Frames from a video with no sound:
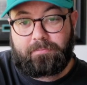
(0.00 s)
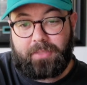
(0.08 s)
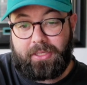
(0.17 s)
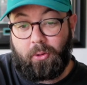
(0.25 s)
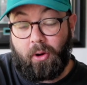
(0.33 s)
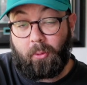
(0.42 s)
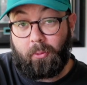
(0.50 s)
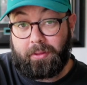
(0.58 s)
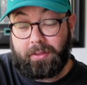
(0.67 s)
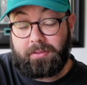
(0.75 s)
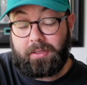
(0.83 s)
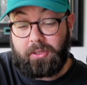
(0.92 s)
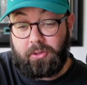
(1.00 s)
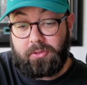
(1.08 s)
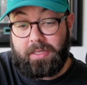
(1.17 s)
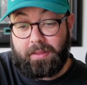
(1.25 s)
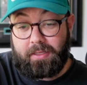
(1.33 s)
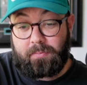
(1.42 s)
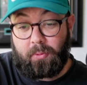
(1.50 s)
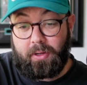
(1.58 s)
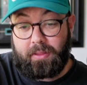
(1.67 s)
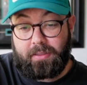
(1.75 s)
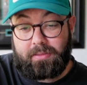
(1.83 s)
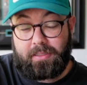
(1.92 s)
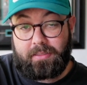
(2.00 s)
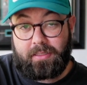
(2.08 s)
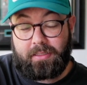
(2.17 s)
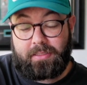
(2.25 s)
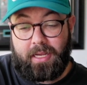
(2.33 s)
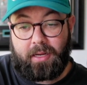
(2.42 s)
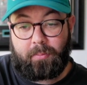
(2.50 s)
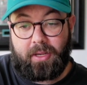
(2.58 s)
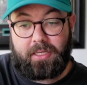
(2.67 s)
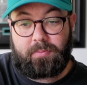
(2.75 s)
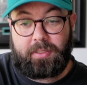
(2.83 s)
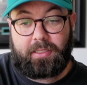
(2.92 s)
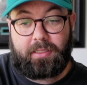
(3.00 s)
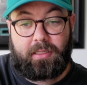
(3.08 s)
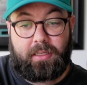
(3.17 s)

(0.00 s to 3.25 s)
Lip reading: that you aren't willing to use at this point in the season and Tank Bigsby.